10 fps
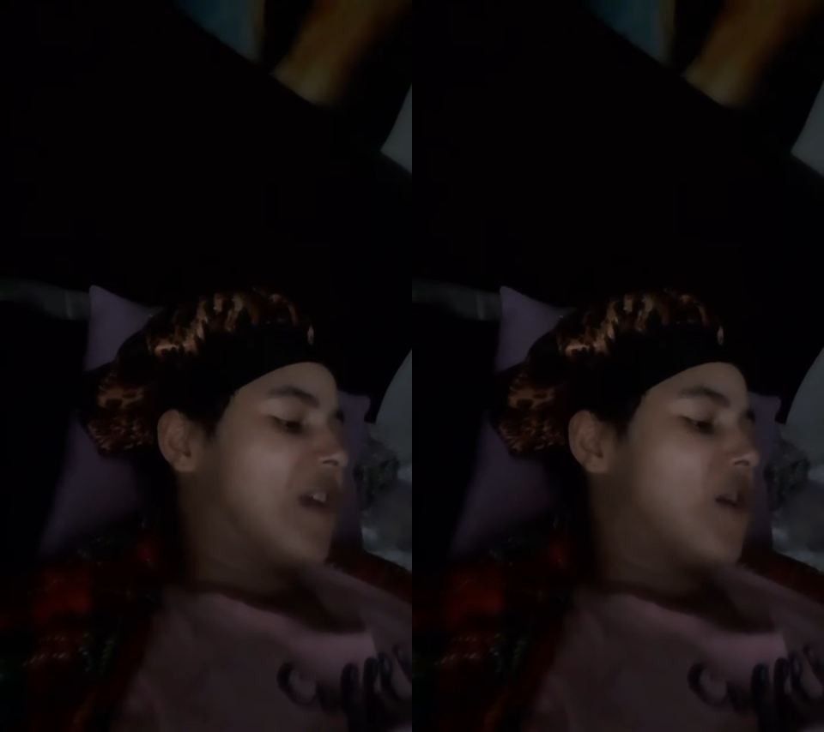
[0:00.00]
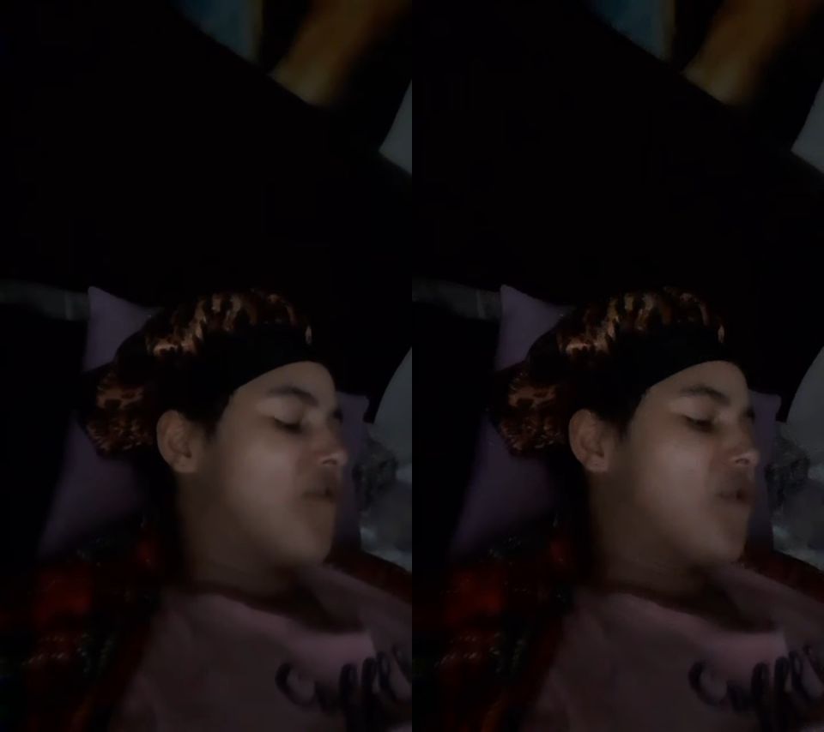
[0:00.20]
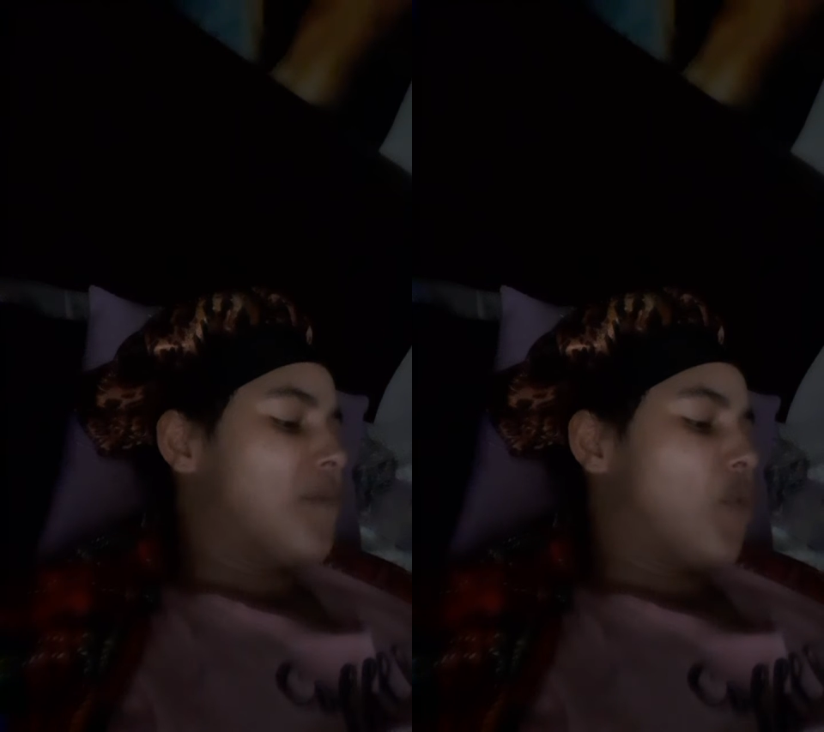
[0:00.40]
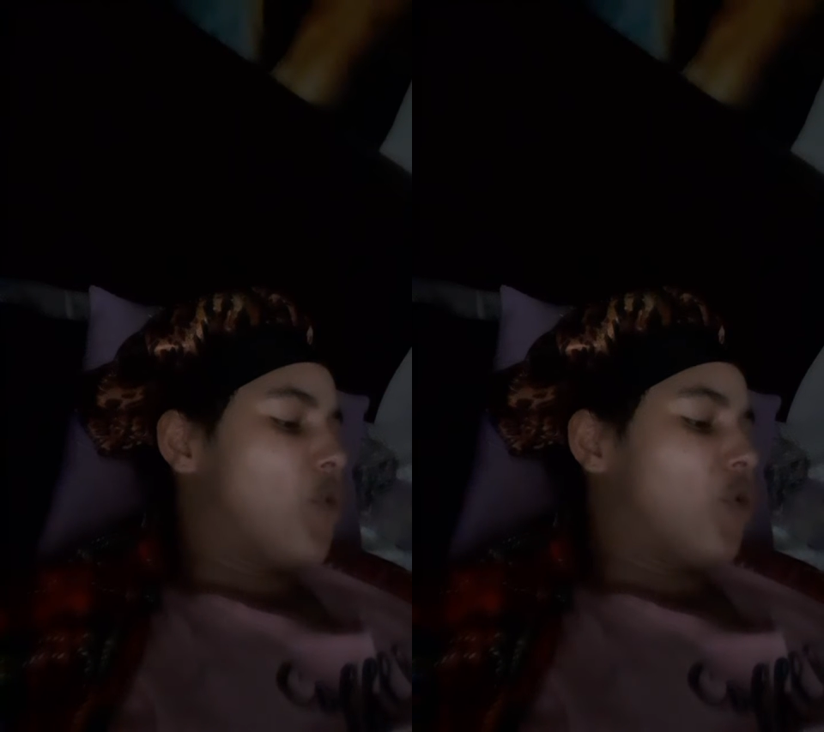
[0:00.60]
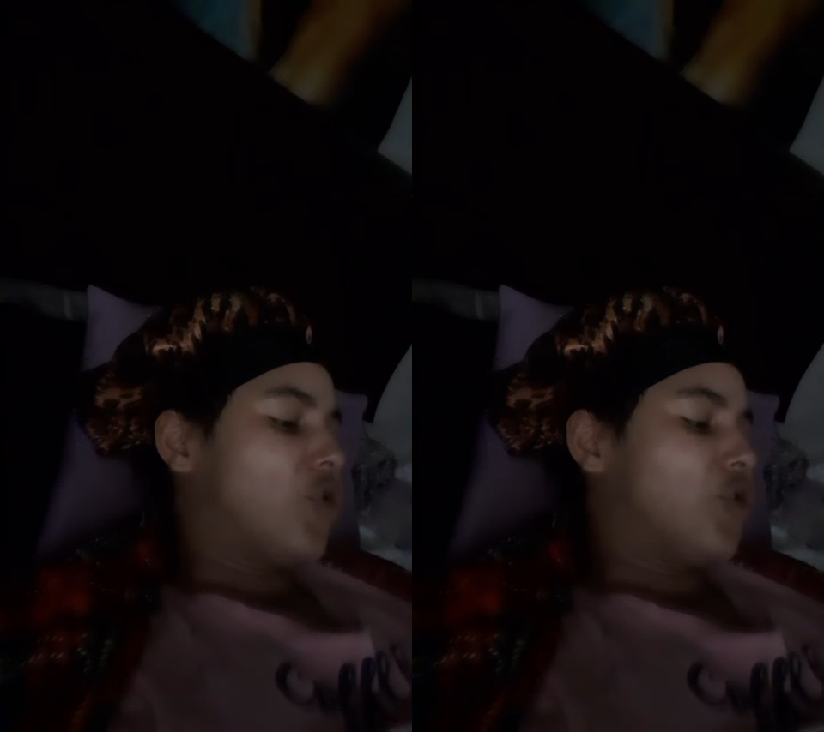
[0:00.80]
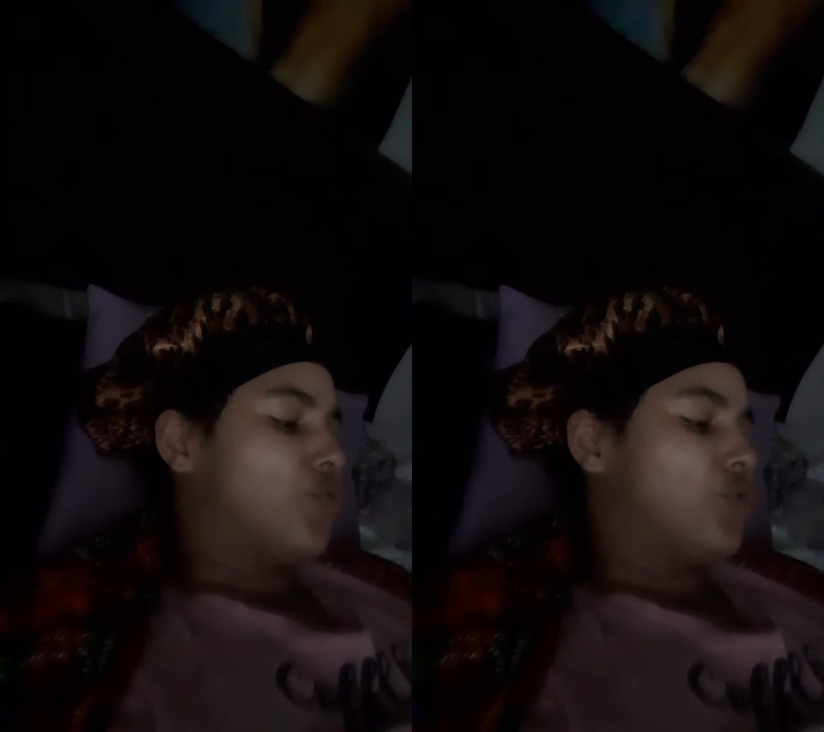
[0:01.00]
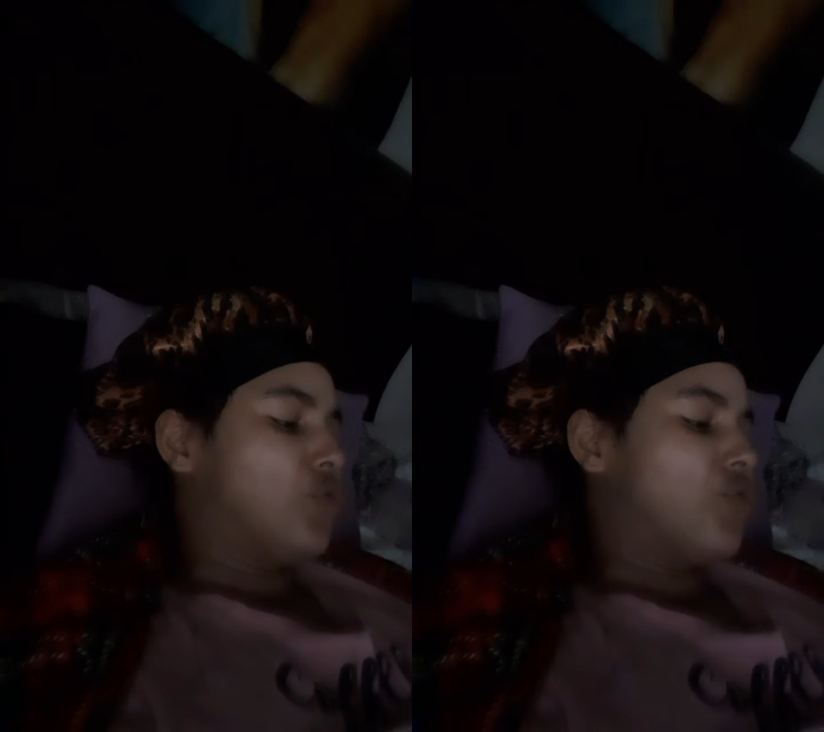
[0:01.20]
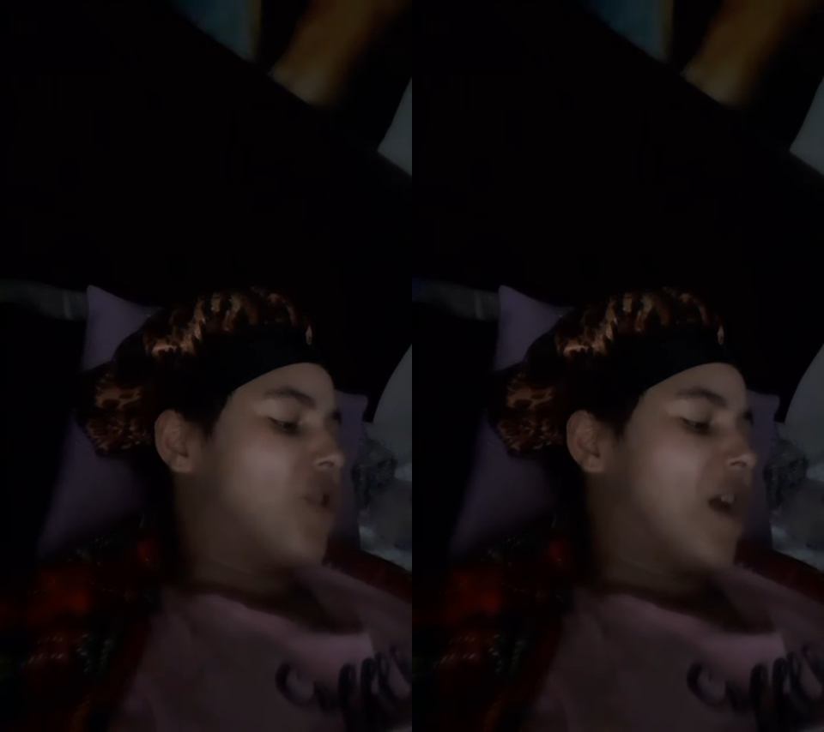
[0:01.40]
ever more the
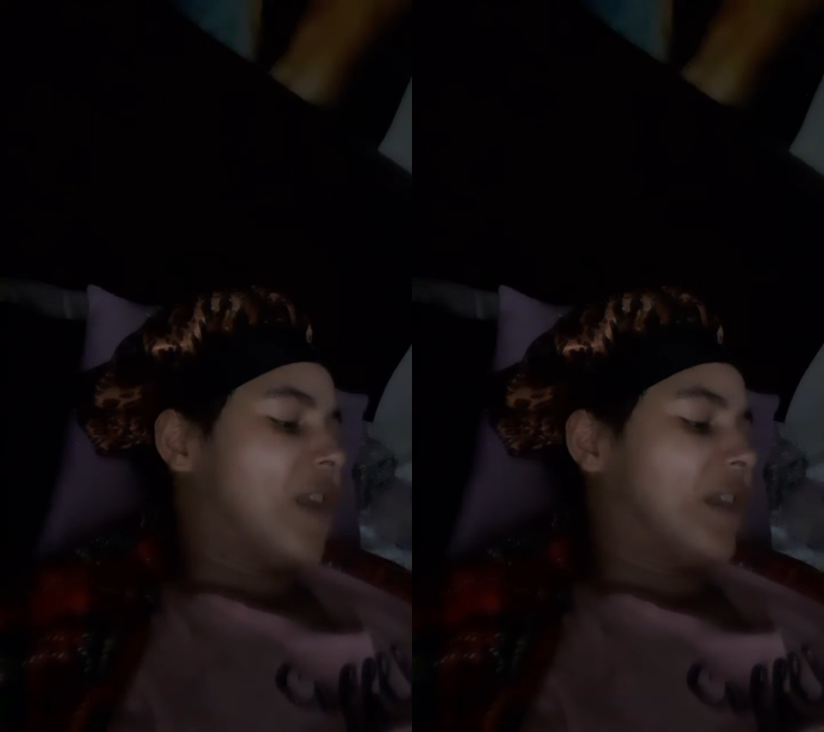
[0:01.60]
truth that